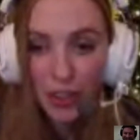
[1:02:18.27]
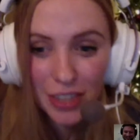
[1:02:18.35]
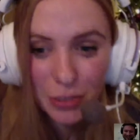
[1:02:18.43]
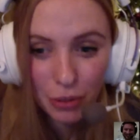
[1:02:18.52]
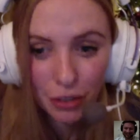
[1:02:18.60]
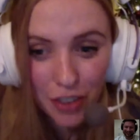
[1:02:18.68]

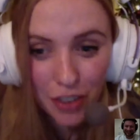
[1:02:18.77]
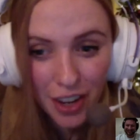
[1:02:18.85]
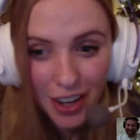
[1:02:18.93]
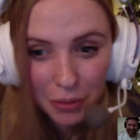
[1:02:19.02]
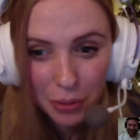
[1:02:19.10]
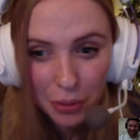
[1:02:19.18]
were
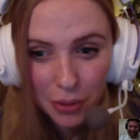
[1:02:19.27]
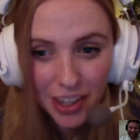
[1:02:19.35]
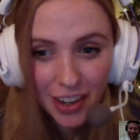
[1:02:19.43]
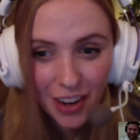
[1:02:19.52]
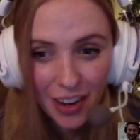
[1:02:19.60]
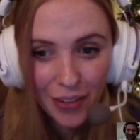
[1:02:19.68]
fine. We were here
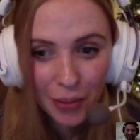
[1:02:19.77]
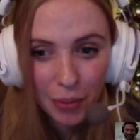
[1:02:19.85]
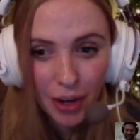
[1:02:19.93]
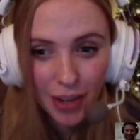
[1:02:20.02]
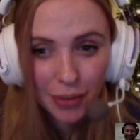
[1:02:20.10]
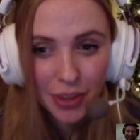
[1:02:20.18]
having a
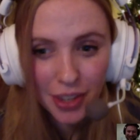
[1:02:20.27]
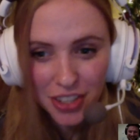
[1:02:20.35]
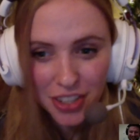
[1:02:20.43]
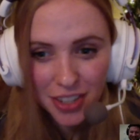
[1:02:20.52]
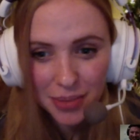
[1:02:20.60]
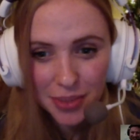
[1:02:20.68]
party without you.
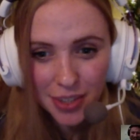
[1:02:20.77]
I'm sorry.